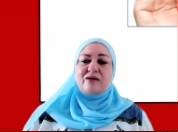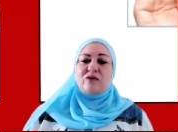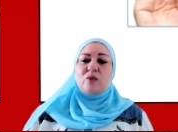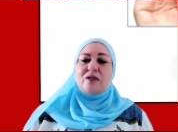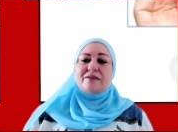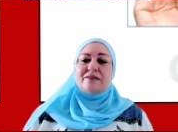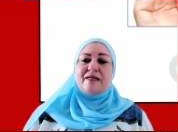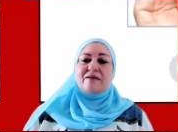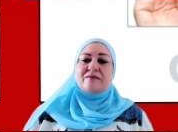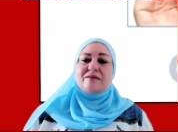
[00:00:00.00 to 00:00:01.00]
What
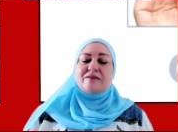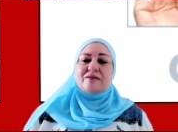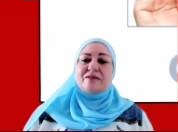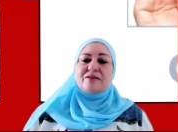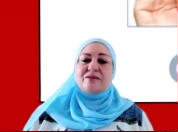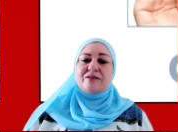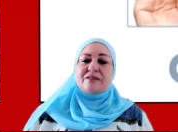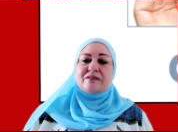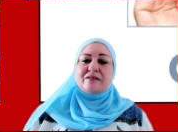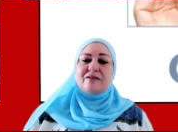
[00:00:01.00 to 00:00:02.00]
sound do you
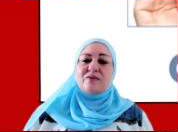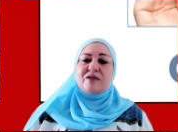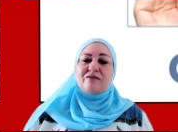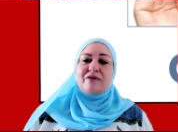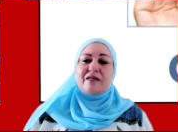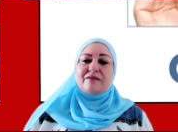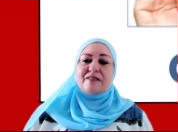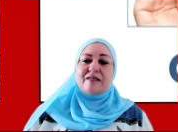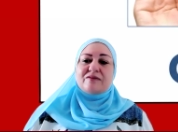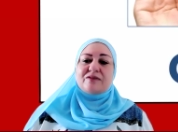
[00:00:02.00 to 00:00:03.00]
hear? What vowel
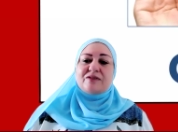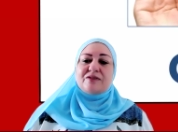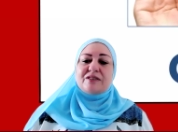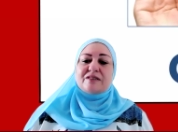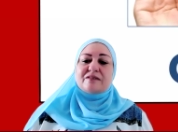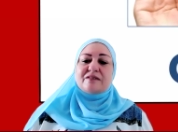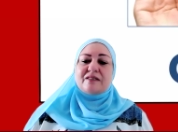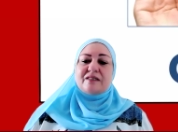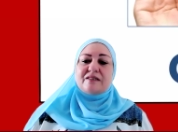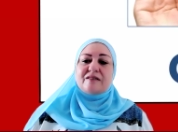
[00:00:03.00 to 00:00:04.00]
sound do you hear
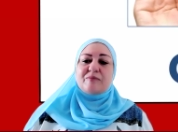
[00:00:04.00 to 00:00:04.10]
in the